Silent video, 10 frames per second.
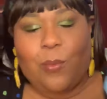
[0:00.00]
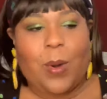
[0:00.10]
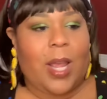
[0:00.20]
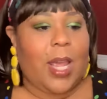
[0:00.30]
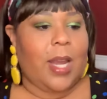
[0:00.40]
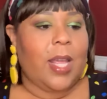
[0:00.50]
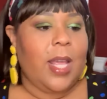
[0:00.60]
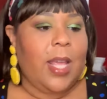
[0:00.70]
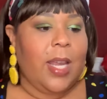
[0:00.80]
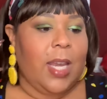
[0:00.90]
red,
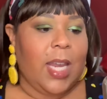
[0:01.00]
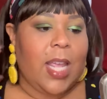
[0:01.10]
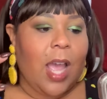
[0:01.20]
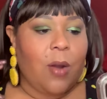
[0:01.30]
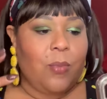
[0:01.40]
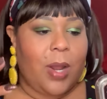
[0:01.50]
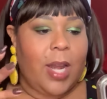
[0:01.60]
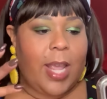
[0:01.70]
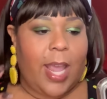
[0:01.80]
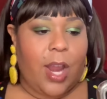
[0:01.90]
neon
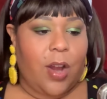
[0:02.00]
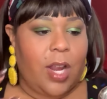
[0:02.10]
red hair.